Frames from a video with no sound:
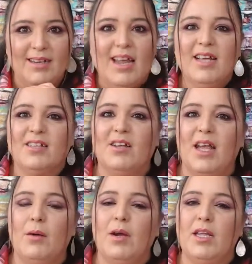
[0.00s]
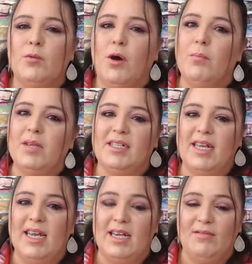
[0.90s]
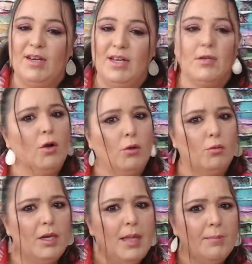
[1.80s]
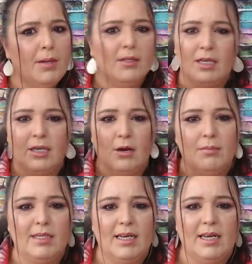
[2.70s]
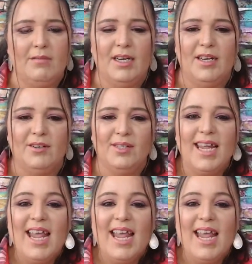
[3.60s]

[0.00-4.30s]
so that way you won't miss any videos, or ring that bell so you don't miss any videos.